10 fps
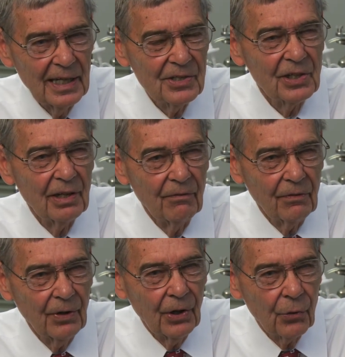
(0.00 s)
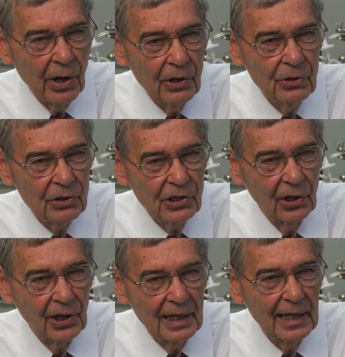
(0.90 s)
is it of greater
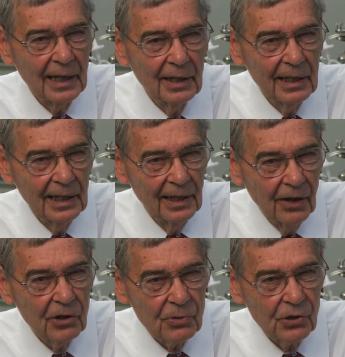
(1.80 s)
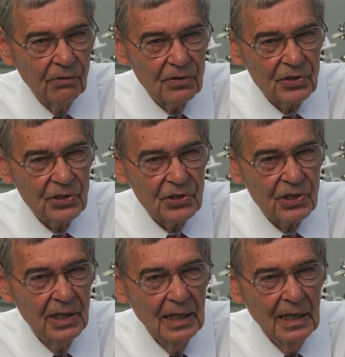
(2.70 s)
utility in other
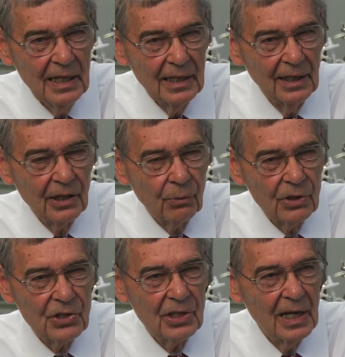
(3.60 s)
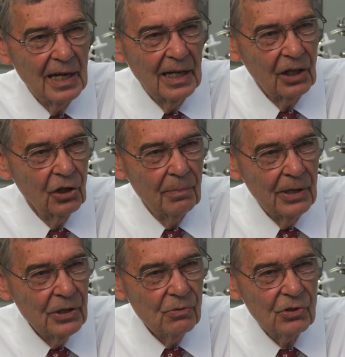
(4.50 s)
services? In other words, could it
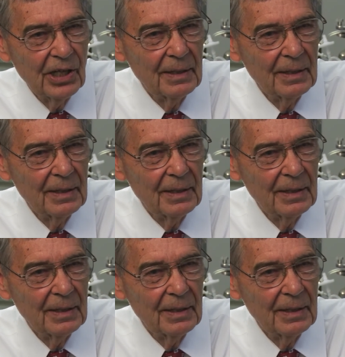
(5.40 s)
be used